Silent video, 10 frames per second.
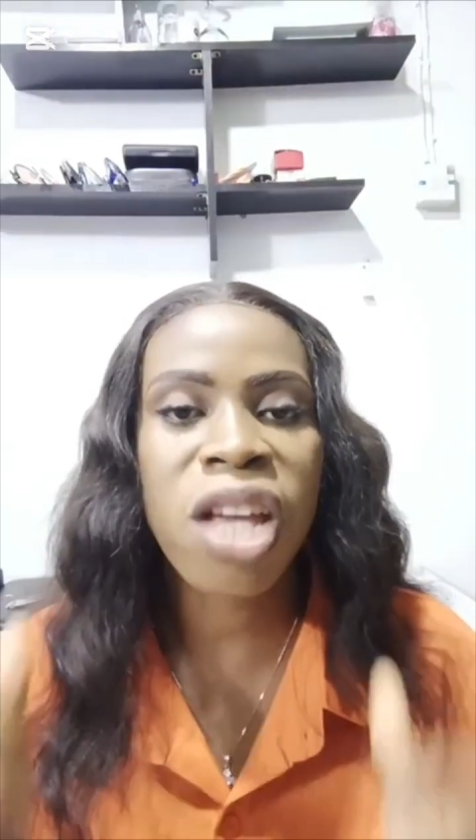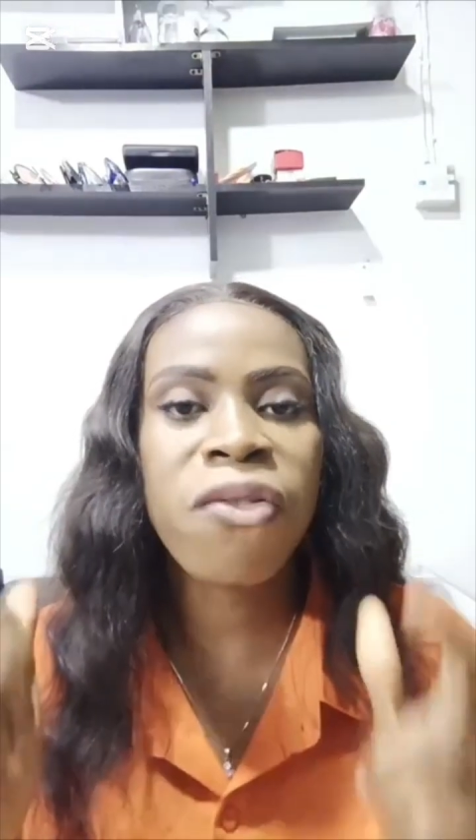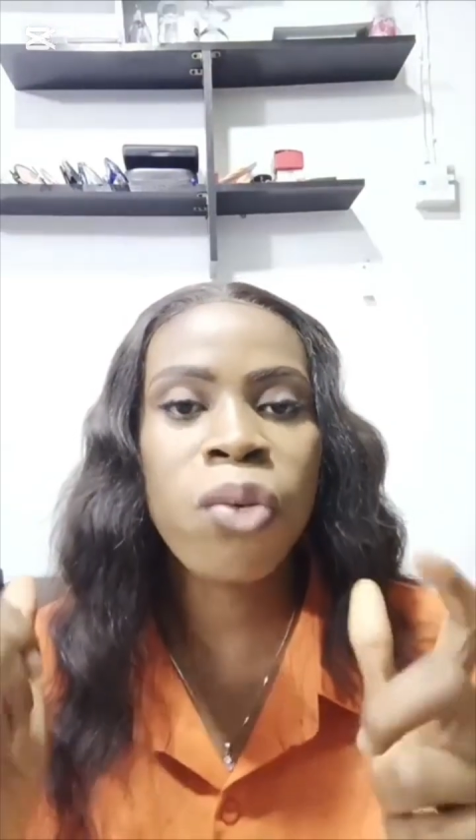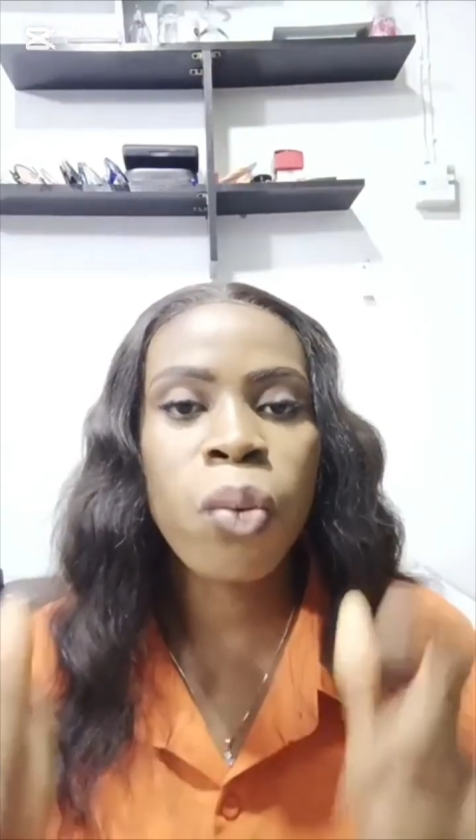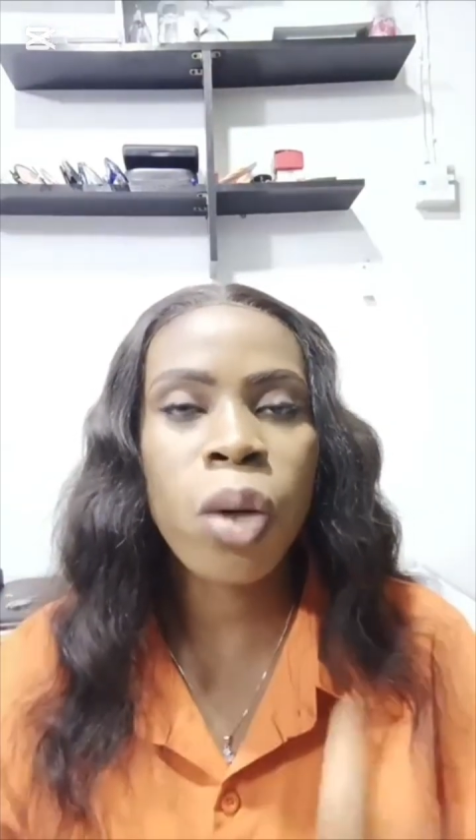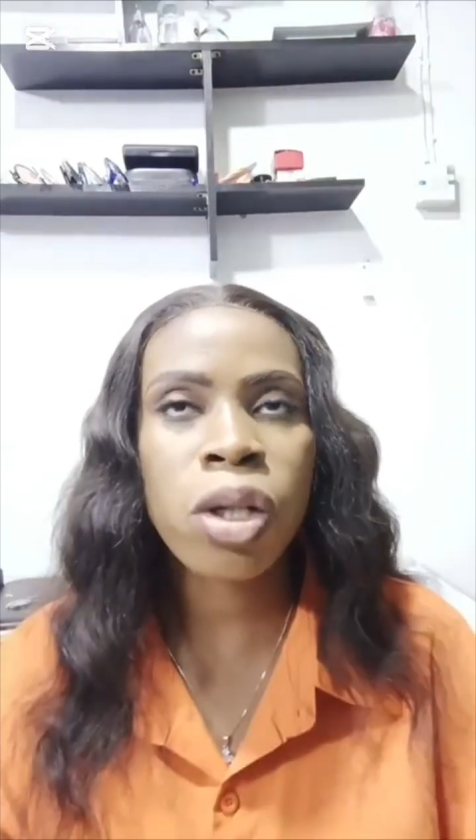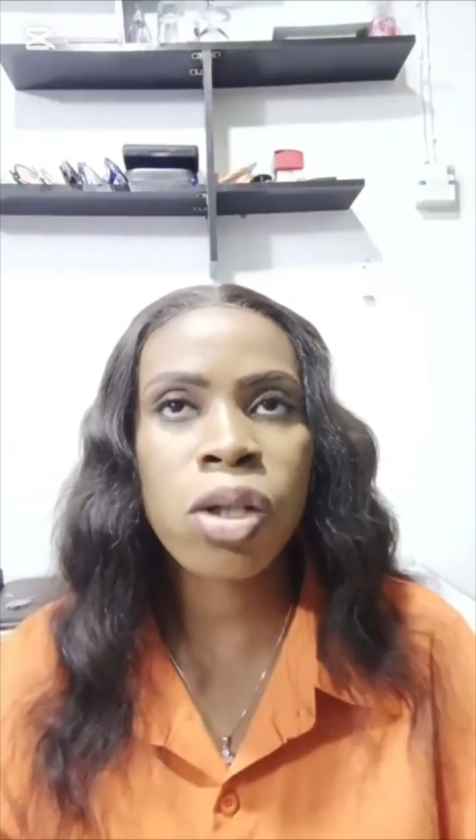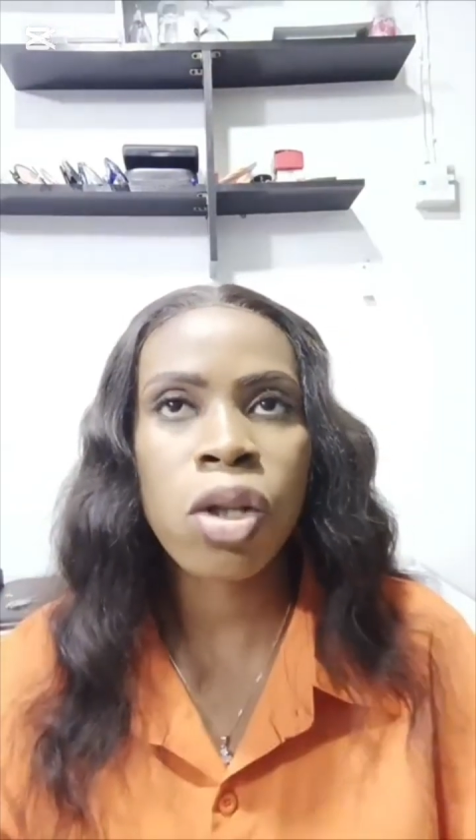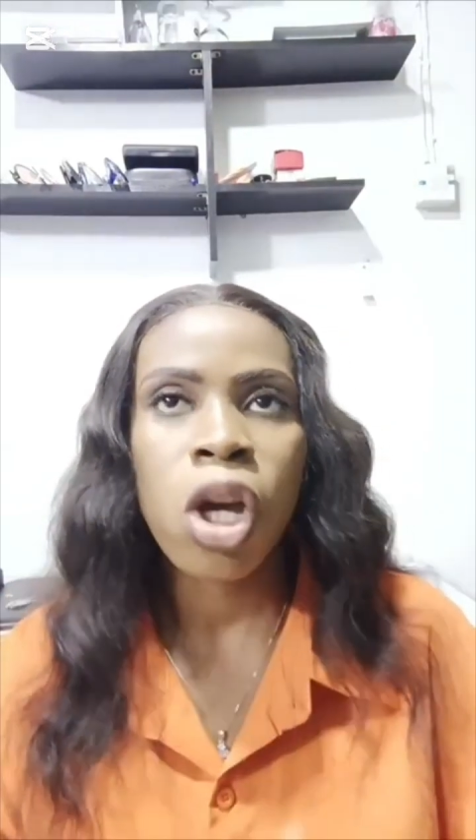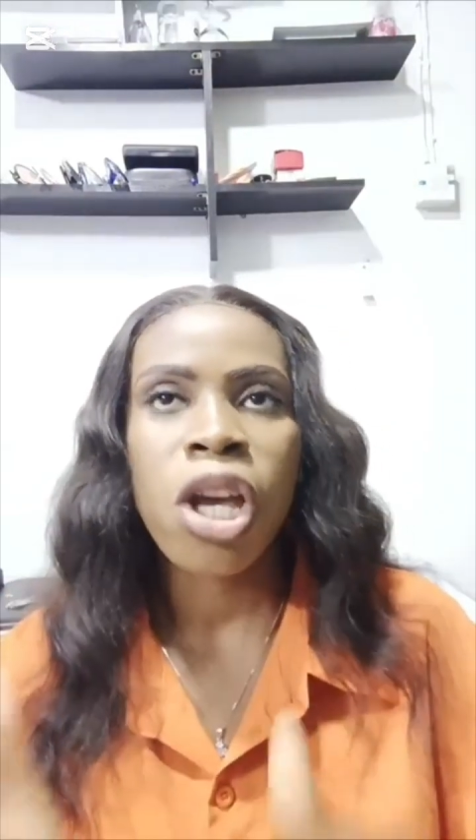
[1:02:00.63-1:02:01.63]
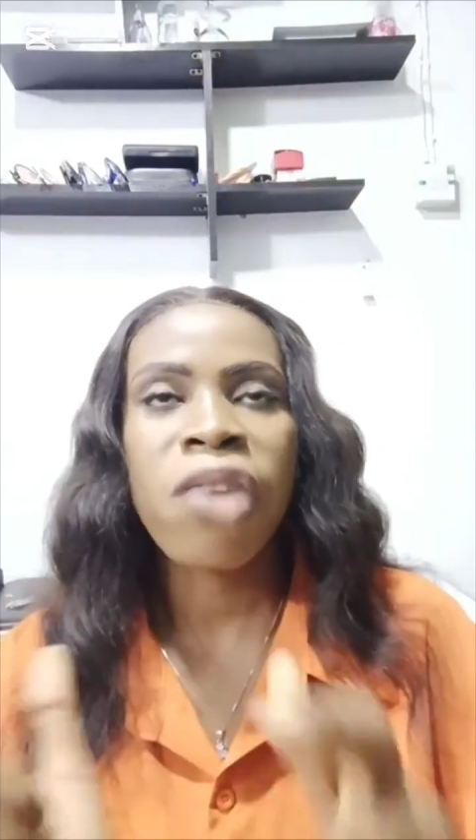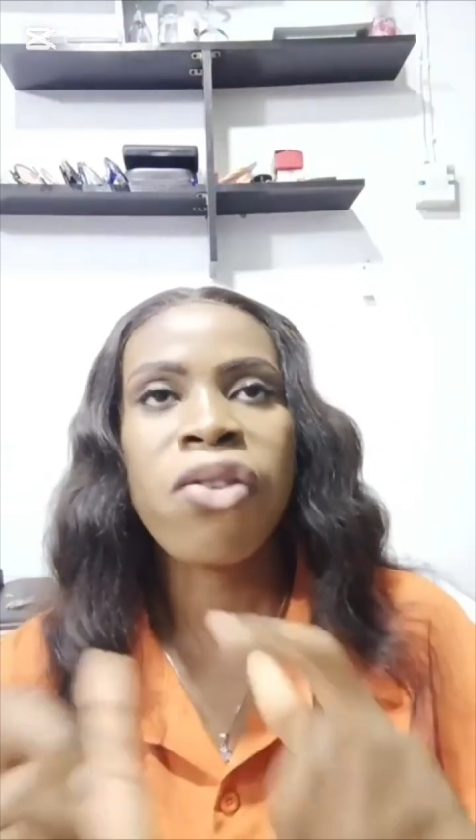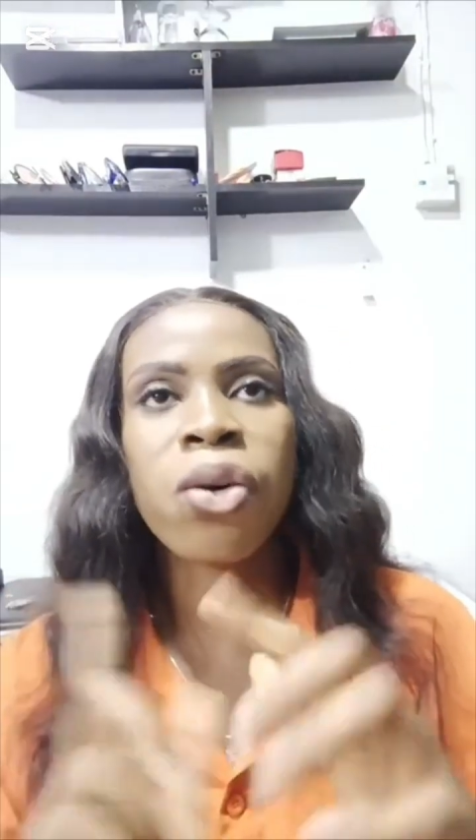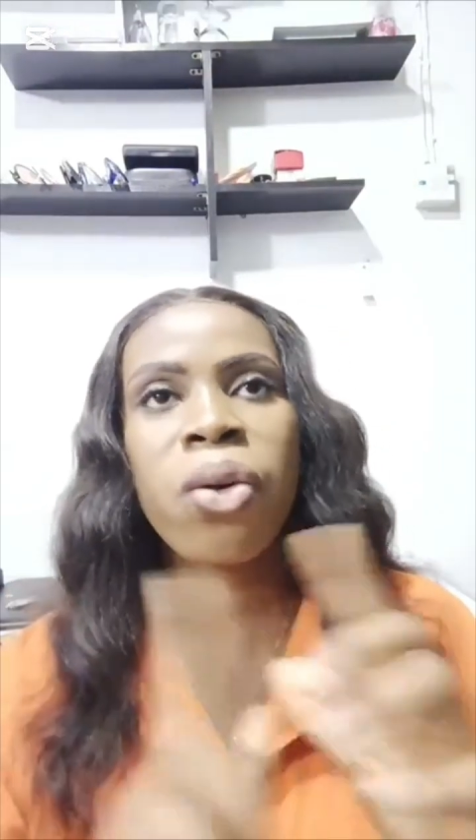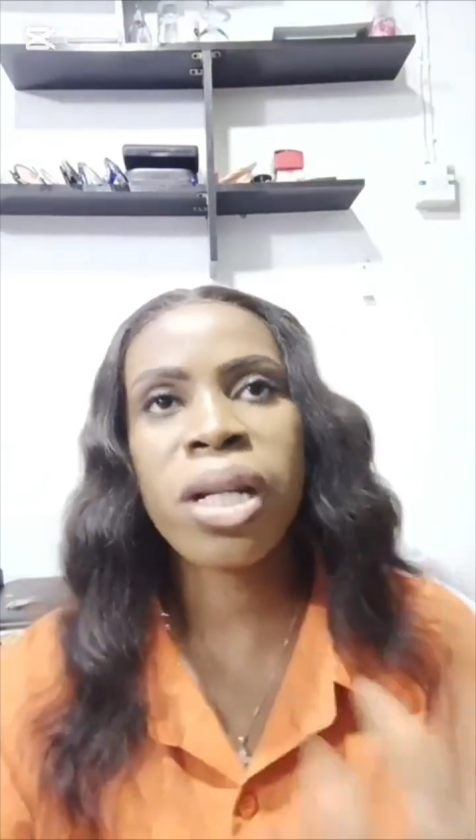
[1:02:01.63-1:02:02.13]
If
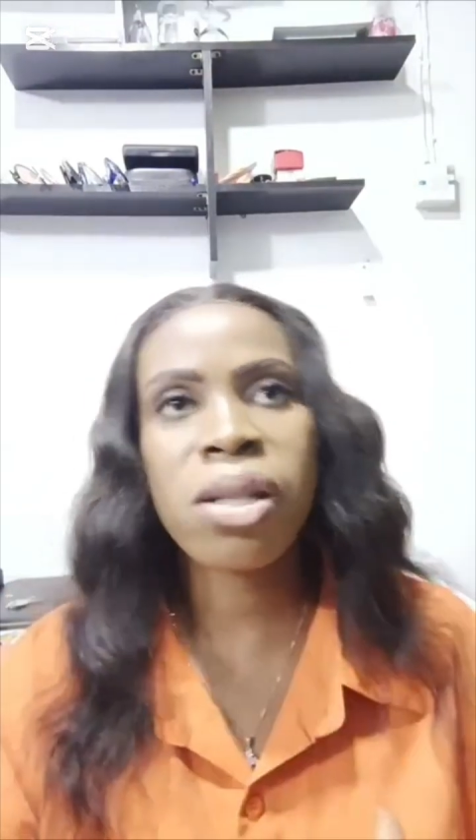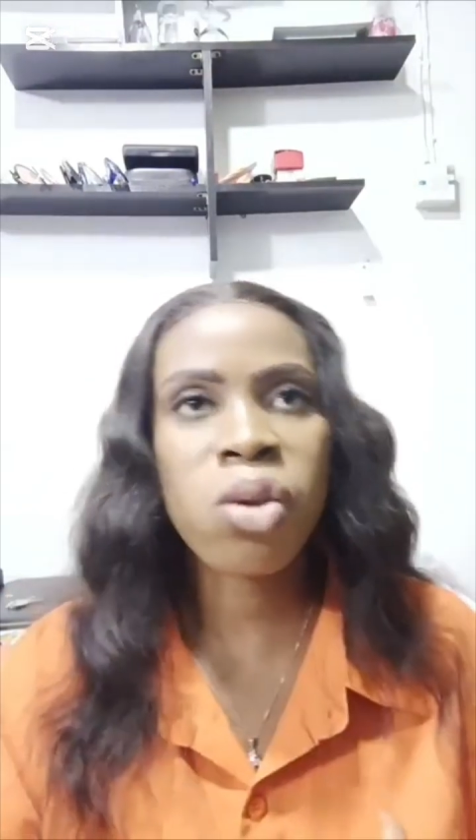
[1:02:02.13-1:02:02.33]
you're creating